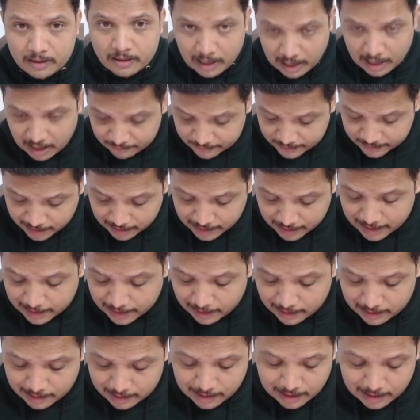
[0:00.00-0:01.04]
After
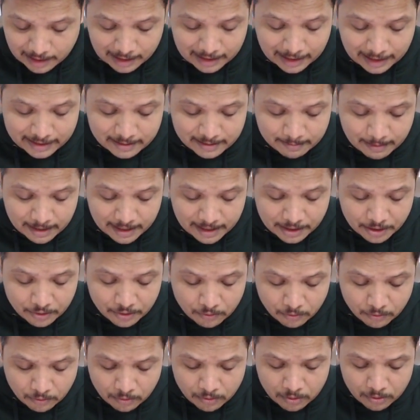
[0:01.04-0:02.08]
that, I'll explain
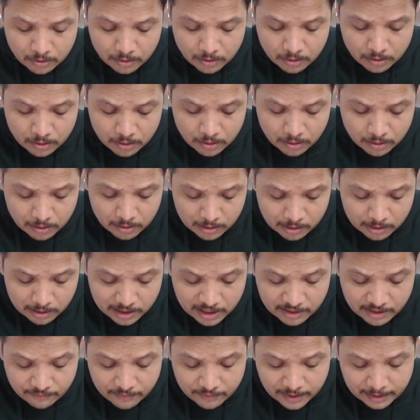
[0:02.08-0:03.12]
you
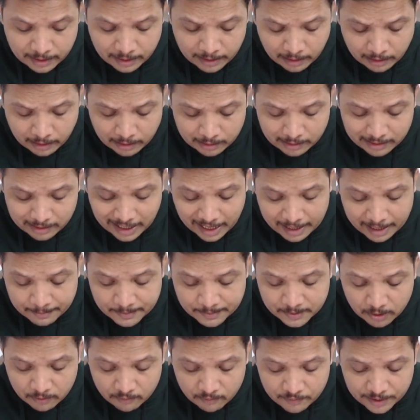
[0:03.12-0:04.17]
different
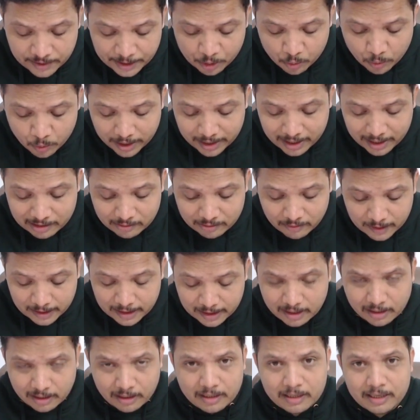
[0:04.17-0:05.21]
types of V2I converter.
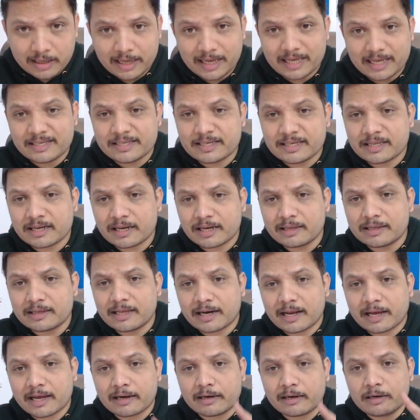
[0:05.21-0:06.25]
In general, there
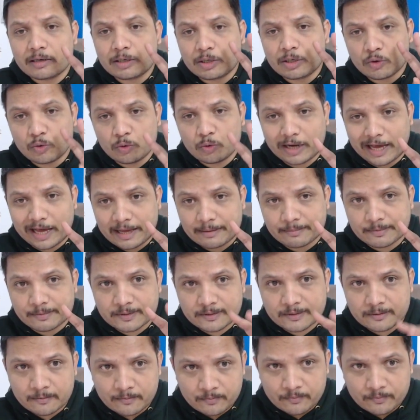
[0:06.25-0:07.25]
are two types,